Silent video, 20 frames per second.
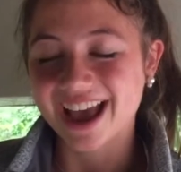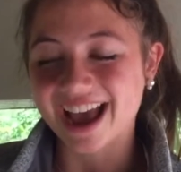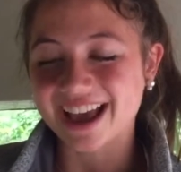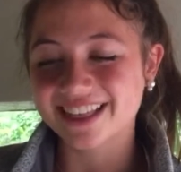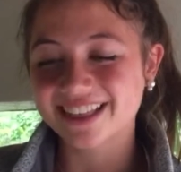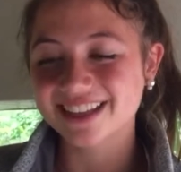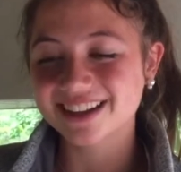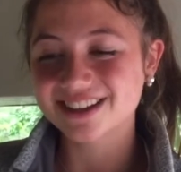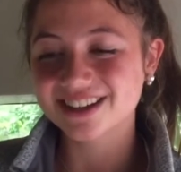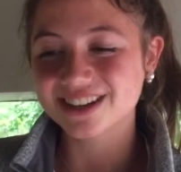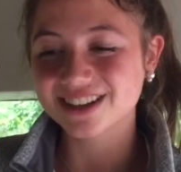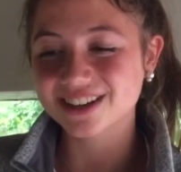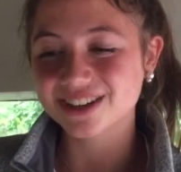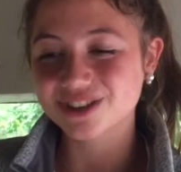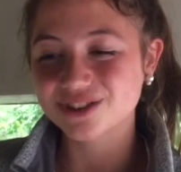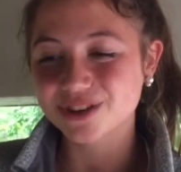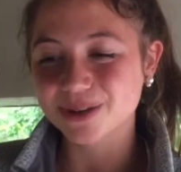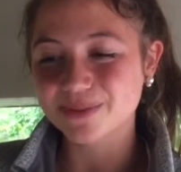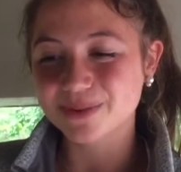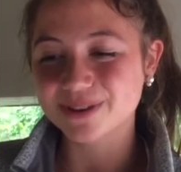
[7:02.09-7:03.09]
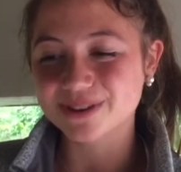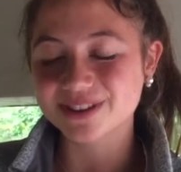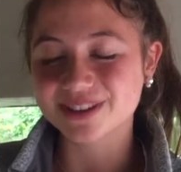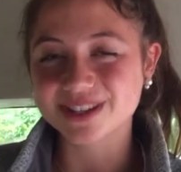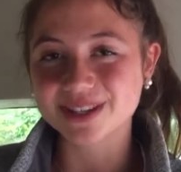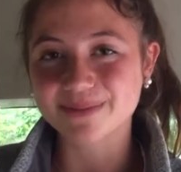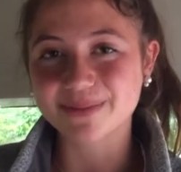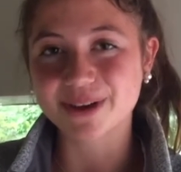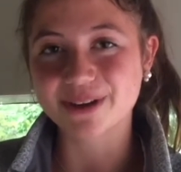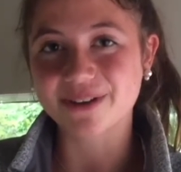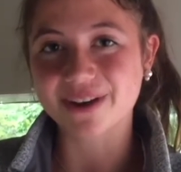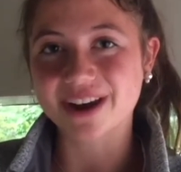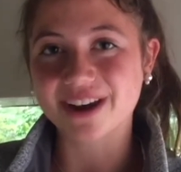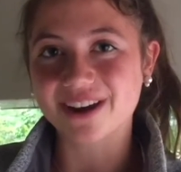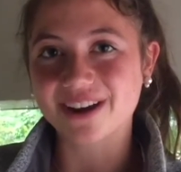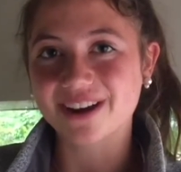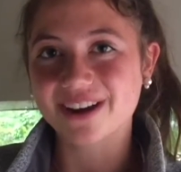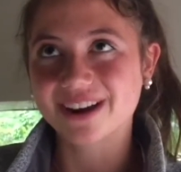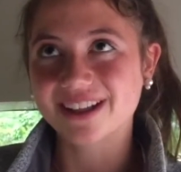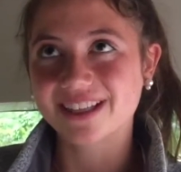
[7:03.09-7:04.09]
I think that contributes to something
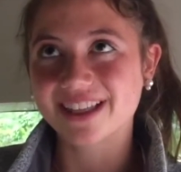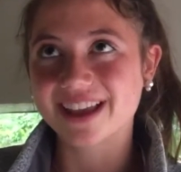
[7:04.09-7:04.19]
greater.